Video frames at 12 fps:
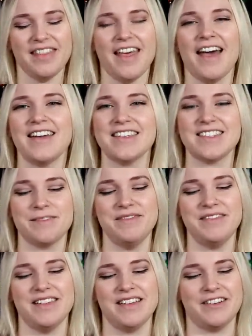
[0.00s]
That is
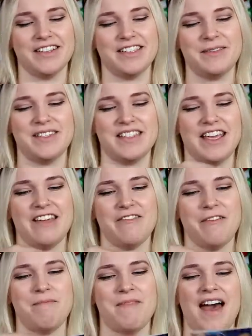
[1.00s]
some Christmas
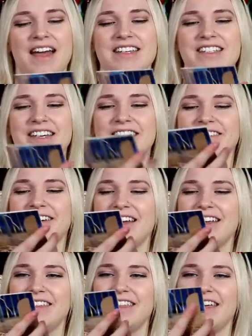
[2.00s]
Eve magic
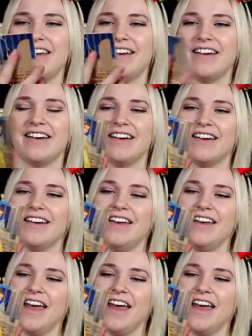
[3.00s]
right there.